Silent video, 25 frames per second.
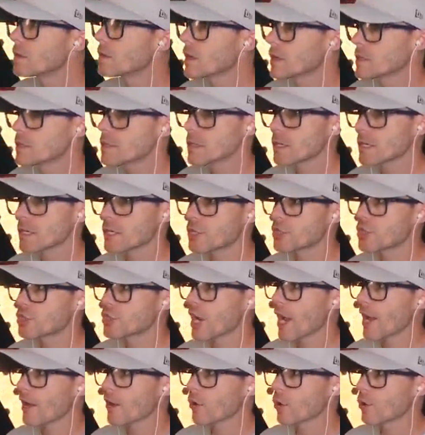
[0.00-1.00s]
It's like a
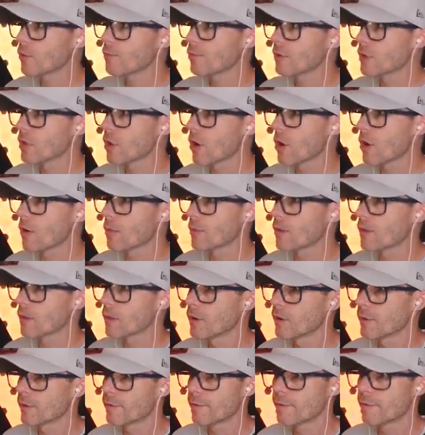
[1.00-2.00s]
shadow blob.
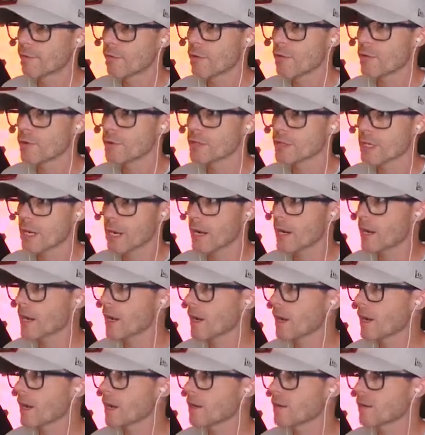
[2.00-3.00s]
Fruit
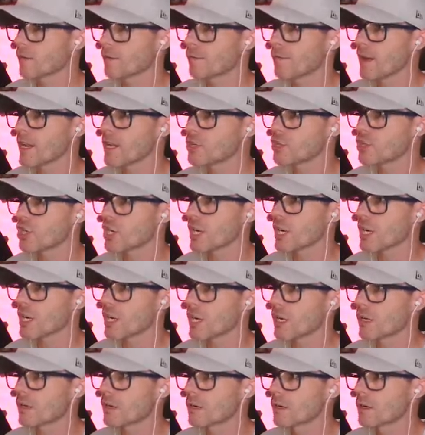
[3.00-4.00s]
and
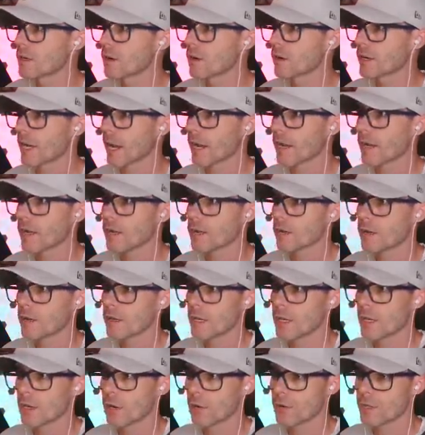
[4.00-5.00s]
veggie. Okay,
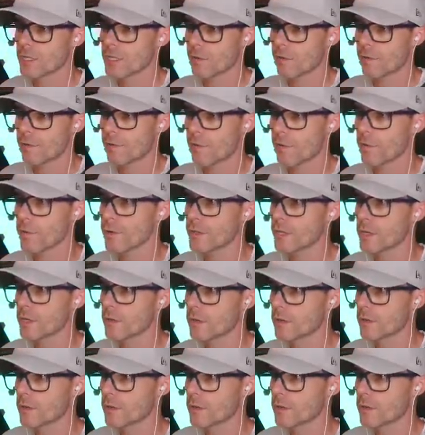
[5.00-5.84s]
here goes a fruit.